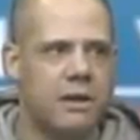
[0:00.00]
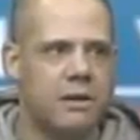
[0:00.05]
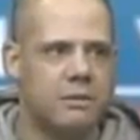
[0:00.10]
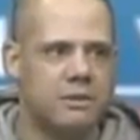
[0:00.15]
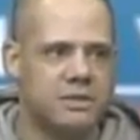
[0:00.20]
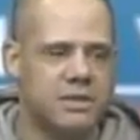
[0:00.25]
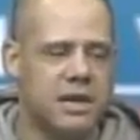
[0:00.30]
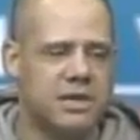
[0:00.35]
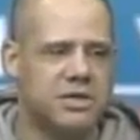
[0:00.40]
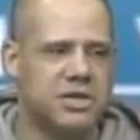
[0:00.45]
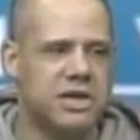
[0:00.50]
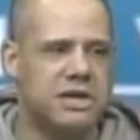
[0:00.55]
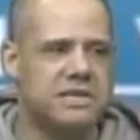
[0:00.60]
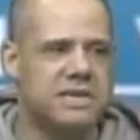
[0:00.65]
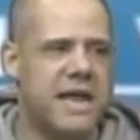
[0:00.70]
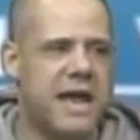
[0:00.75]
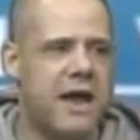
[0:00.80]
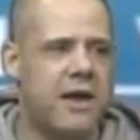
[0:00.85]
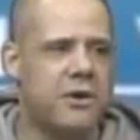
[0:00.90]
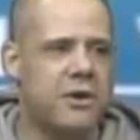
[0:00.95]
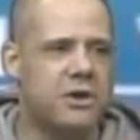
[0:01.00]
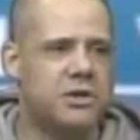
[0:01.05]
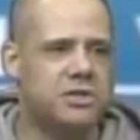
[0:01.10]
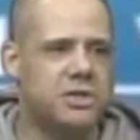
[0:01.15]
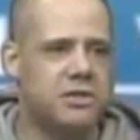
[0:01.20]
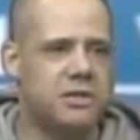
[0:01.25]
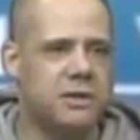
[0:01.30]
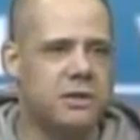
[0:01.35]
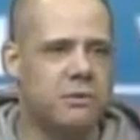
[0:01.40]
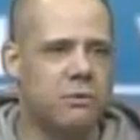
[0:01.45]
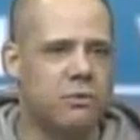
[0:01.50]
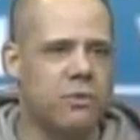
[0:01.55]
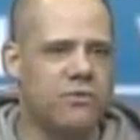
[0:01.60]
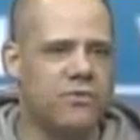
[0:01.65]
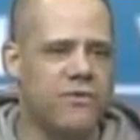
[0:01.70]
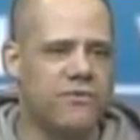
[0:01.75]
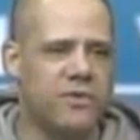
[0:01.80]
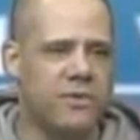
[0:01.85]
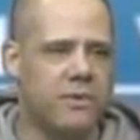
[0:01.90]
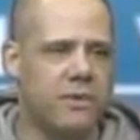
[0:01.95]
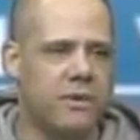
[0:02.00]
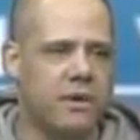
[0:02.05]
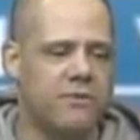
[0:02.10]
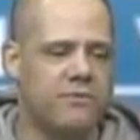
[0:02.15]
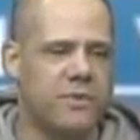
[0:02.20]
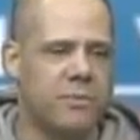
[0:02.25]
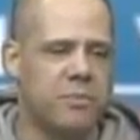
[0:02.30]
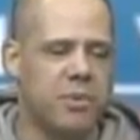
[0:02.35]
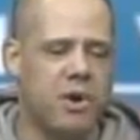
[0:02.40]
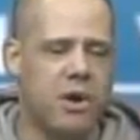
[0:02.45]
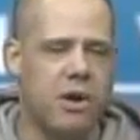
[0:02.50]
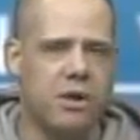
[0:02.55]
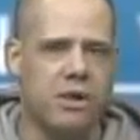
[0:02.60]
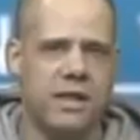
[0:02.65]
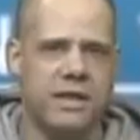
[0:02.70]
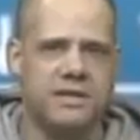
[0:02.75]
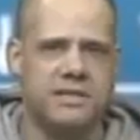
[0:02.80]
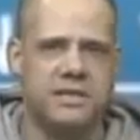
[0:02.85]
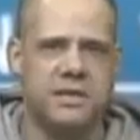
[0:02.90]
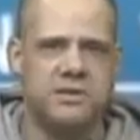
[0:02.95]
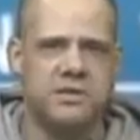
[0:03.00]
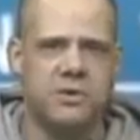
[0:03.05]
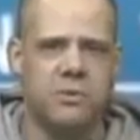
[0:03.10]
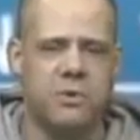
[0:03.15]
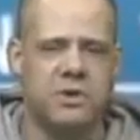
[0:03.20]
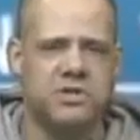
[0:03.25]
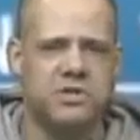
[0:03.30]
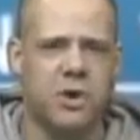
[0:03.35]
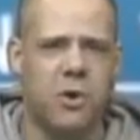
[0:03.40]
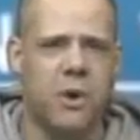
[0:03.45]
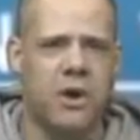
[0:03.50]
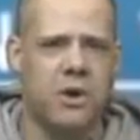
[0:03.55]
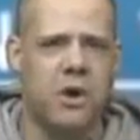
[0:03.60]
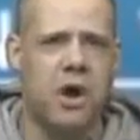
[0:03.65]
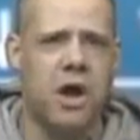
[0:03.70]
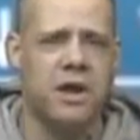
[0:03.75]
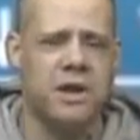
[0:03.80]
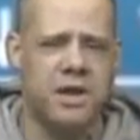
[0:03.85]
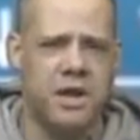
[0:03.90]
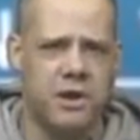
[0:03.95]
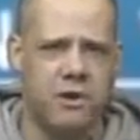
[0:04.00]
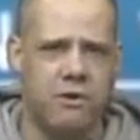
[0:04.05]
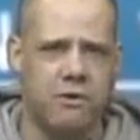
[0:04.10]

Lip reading: touching down onto the roof of the Barclays Center? What's going on here?